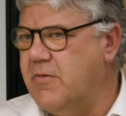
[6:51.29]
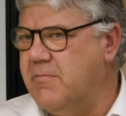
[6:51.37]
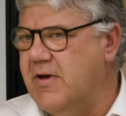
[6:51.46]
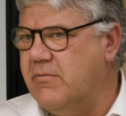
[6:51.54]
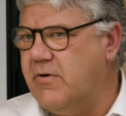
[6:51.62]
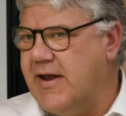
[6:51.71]

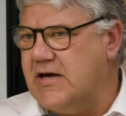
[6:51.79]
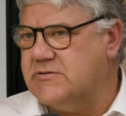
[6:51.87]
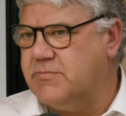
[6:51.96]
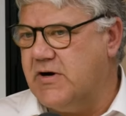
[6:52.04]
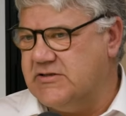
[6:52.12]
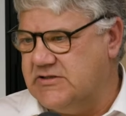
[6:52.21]
momentum on
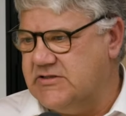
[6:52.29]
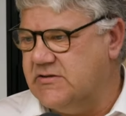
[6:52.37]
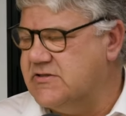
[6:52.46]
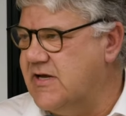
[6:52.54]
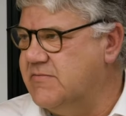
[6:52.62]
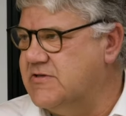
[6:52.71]
house prices still
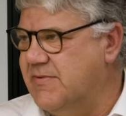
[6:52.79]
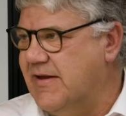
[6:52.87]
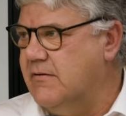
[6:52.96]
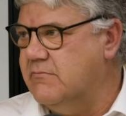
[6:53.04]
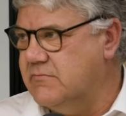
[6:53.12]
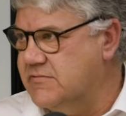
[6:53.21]
seems to
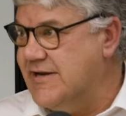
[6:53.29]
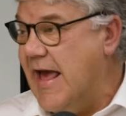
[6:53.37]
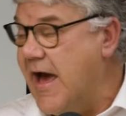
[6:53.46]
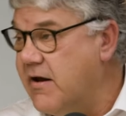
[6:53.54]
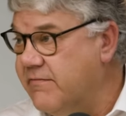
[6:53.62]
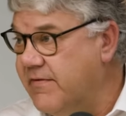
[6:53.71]
be
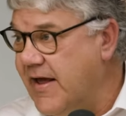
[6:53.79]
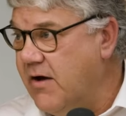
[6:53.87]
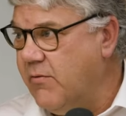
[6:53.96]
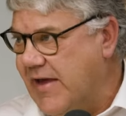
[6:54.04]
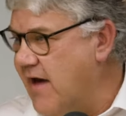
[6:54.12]
down for now. We